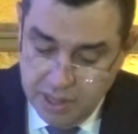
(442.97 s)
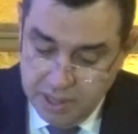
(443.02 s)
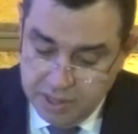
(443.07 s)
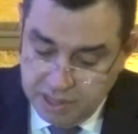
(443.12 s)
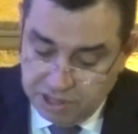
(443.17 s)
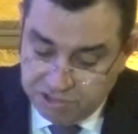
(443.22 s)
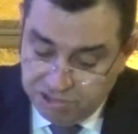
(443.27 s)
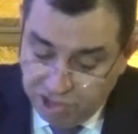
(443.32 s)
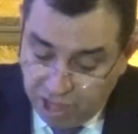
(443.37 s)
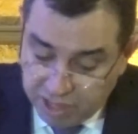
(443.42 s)

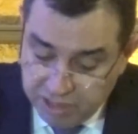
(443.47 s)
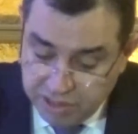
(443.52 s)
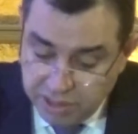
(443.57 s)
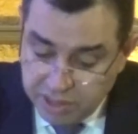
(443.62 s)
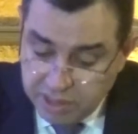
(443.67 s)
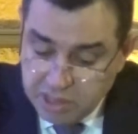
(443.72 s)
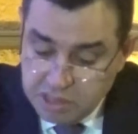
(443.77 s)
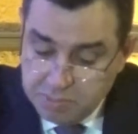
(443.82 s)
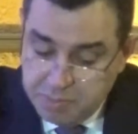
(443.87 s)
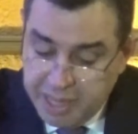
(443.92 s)
The Charter
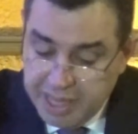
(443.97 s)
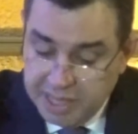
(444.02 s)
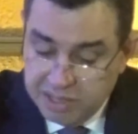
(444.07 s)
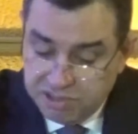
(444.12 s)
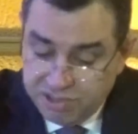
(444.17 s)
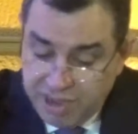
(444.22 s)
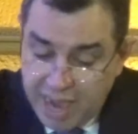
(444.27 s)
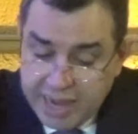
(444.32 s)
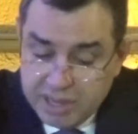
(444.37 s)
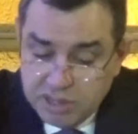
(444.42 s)
is being
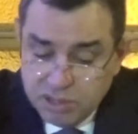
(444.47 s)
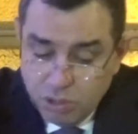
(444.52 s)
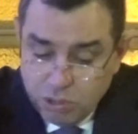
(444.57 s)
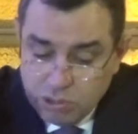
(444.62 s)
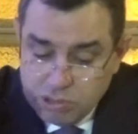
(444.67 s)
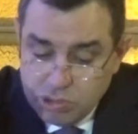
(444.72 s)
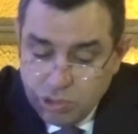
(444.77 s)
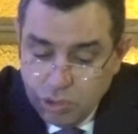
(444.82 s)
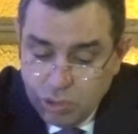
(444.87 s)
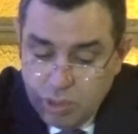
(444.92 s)
tracked
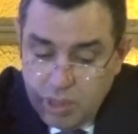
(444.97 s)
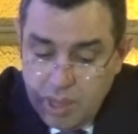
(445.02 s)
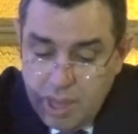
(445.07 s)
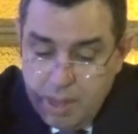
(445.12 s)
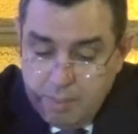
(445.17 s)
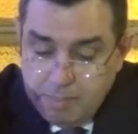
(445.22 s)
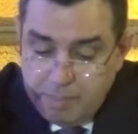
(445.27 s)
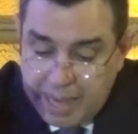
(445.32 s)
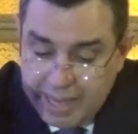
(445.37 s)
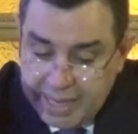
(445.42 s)
also
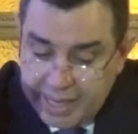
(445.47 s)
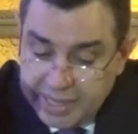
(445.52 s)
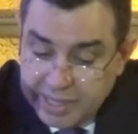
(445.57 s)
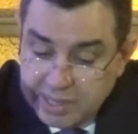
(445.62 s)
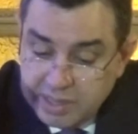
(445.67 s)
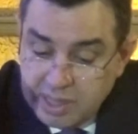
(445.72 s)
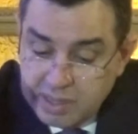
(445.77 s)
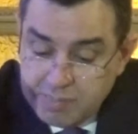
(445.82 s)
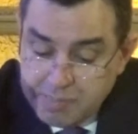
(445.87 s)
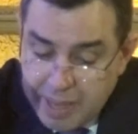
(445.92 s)
by an
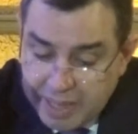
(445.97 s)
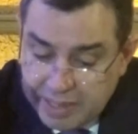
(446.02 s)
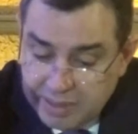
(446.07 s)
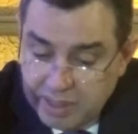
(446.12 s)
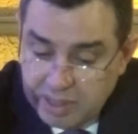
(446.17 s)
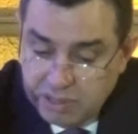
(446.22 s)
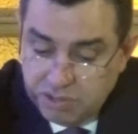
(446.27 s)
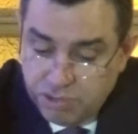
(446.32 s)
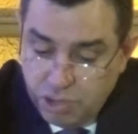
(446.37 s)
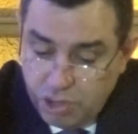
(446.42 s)

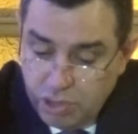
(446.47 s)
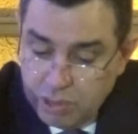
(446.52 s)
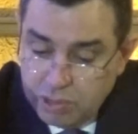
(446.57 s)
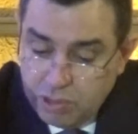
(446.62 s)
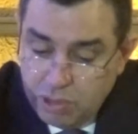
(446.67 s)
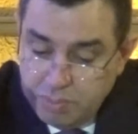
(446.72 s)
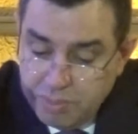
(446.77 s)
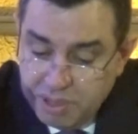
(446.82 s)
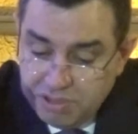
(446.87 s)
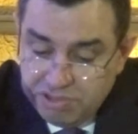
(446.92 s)
independent Royal
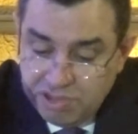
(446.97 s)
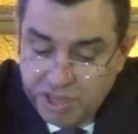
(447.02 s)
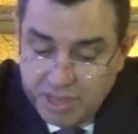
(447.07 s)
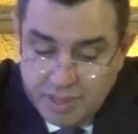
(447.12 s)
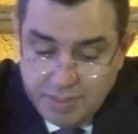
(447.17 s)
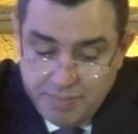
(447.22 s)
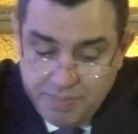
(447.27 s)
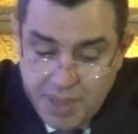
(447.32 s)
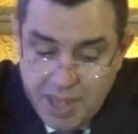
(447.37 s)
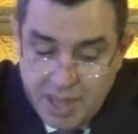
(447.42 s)

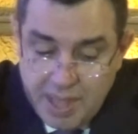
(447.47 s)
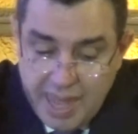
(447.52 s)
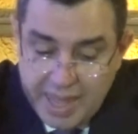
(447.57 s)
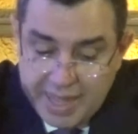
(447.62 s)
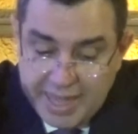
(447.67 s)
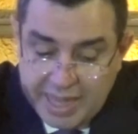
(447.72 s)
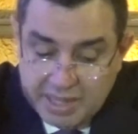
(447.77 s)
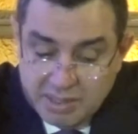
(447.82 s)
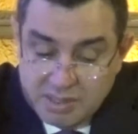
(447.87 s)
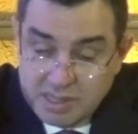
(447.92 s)
Commission
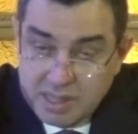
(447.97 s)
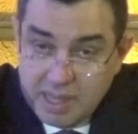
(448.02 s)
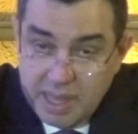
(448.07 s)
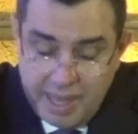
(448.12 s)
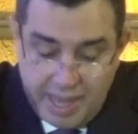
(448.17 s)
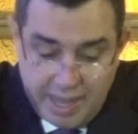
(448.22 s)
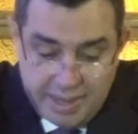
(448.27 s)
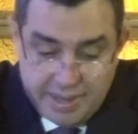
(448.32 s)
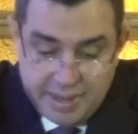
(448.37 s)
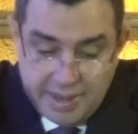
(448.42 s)
against
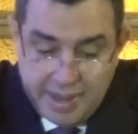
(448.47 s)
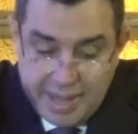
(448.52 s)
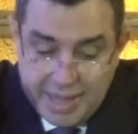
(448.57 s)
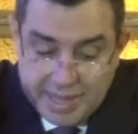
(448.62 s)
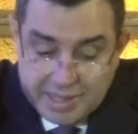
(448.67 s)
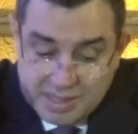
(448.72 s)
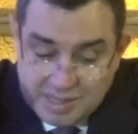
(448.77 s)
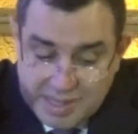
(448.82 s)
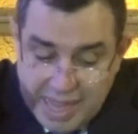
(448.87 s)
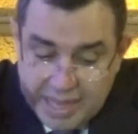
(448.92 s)
an
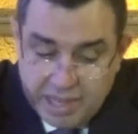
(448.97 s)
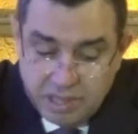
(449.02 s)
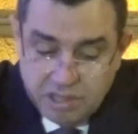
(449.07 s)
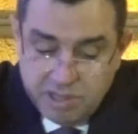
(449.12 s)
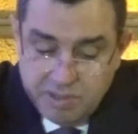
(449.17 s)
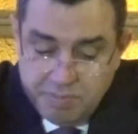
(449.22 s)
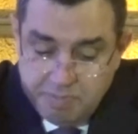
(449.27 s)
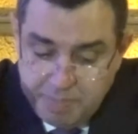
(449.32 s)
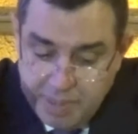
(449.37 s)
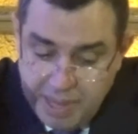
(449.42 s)

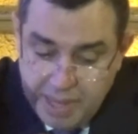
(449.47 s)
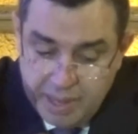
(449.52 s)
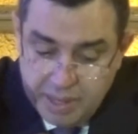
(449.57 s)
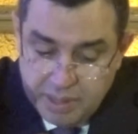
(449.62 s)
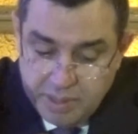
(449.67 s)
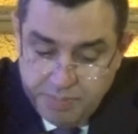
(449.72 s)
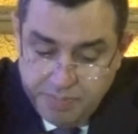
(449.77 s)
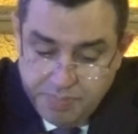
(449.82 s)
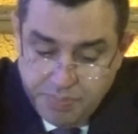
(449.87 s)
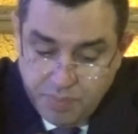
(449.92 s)
executive
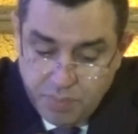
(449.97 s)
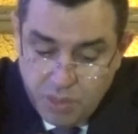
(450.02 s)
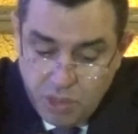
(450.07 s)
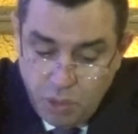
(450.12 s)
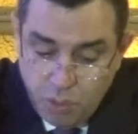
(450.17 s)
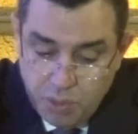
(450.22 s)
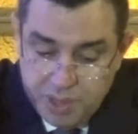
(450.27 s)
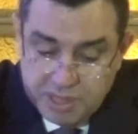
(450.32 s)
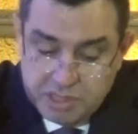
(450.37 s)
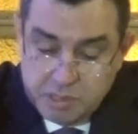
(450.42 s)
plan
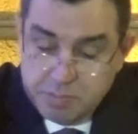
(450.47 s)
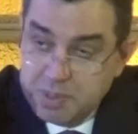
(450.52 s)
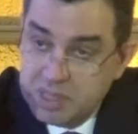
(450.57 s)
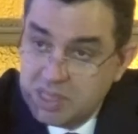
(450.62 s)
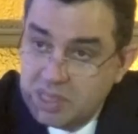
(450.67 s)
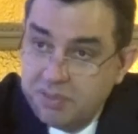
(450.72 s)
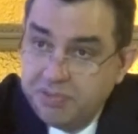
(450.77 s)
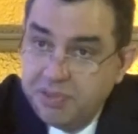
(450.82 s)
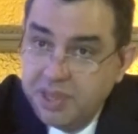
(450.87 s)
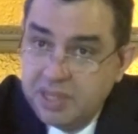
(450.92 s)
with a
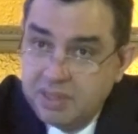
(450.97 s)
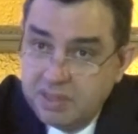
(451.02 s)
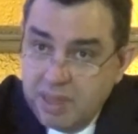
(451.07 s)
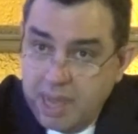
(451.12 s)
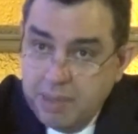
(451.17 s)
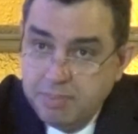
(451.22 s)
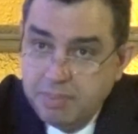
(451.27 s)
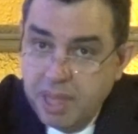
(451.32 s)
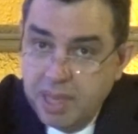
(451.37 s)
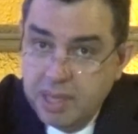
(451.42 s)
specific
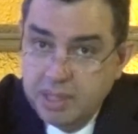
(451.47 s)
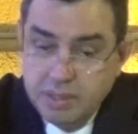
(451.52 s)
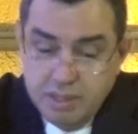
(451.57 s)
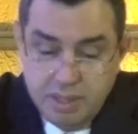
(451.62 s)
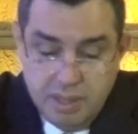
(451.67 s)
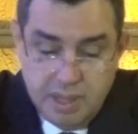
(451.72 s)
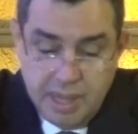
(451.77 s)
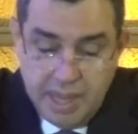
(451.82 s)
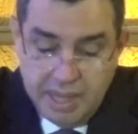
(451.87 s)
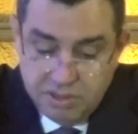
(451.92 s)
timeline
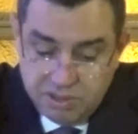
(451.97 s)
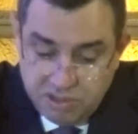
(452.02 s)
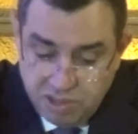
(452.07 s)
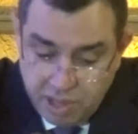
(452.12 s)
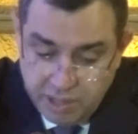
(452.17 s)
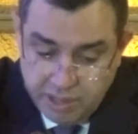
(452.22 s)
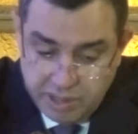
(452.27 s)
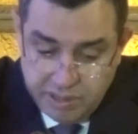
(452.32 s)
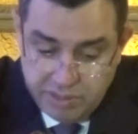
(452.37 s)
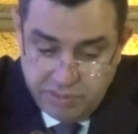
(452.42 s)
and
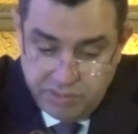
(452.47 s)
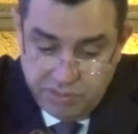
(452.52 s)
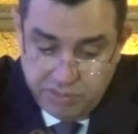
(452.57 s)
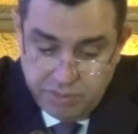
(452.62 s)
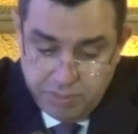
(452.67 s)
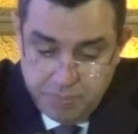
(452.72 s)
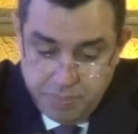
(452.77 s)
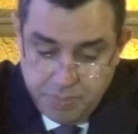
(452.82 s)
targets.